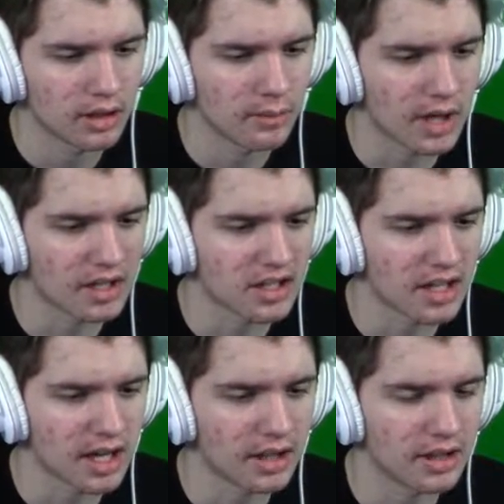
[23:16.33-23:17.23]
I'm about to
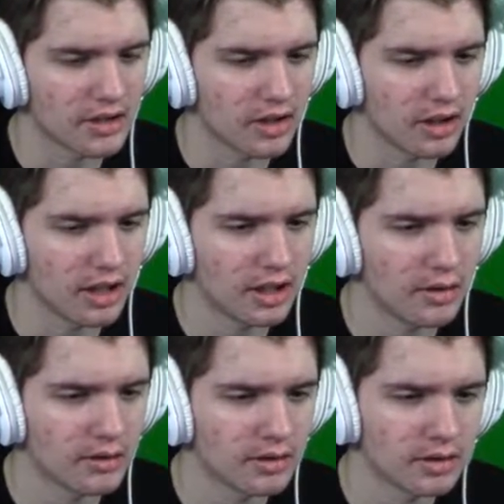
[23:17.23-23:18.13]
die, that's all I
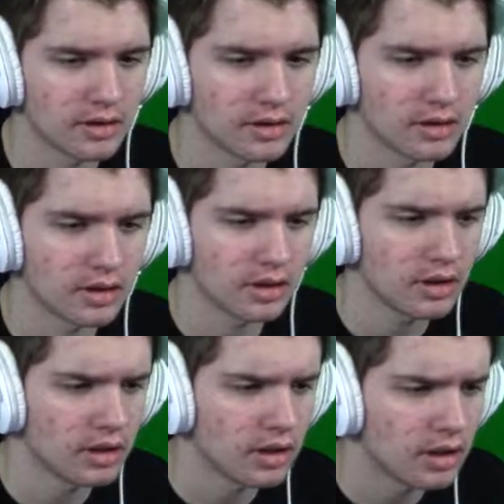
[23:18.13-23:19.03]
know.
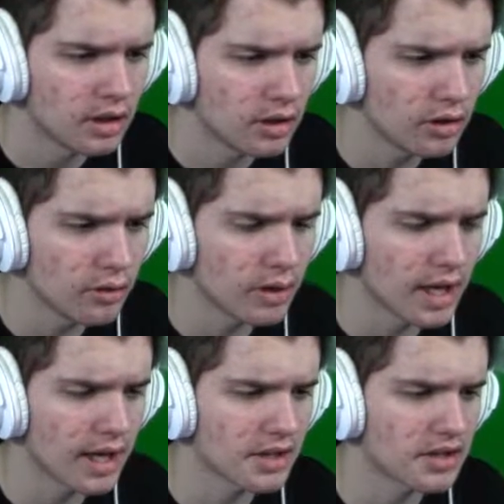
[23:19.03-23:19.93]
Ooh,
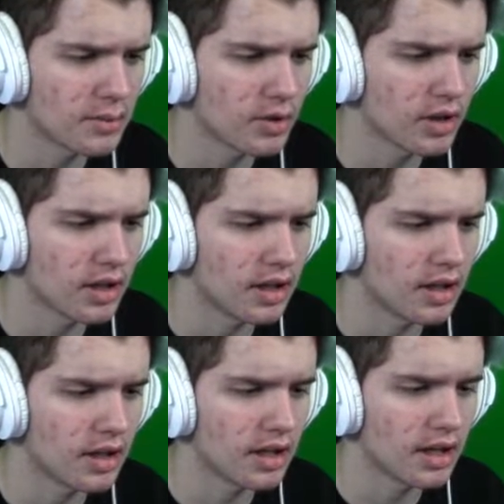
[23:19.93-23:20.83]
I got some
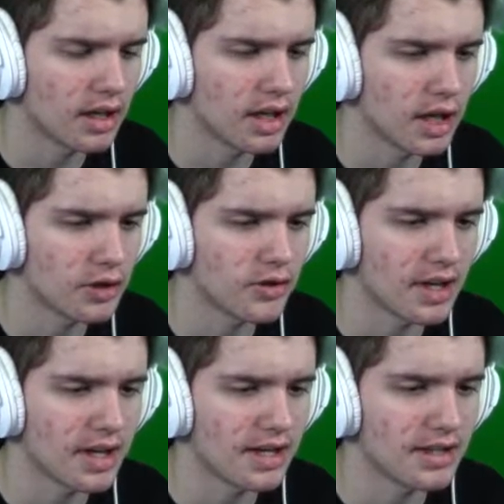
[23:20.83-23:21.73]
more
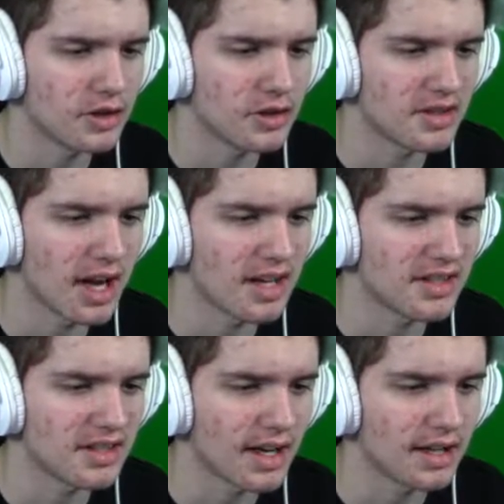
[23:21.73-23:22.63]
hydrogens, design,
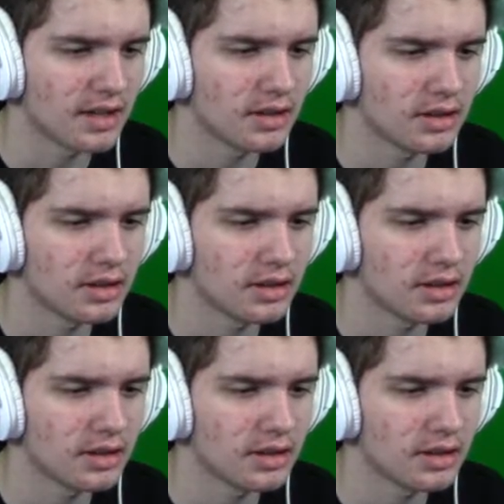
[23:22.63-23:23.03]
design.